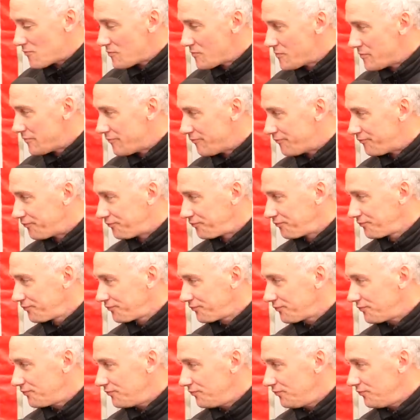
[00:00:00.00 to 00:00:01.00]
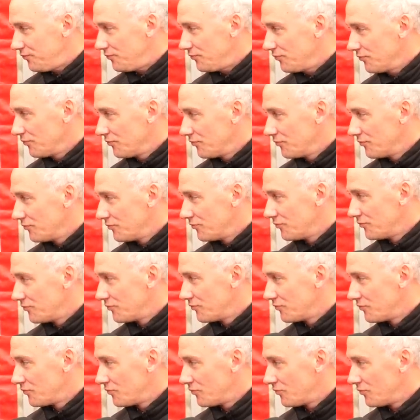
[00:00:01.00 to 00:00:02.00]

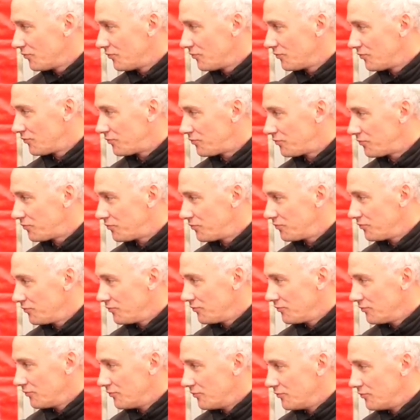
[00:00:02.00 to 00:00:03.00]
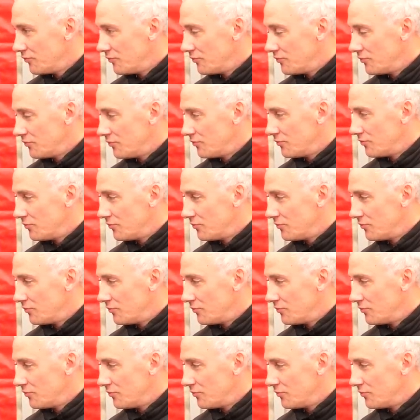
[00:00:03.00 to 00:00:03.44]
This person isn't speaking.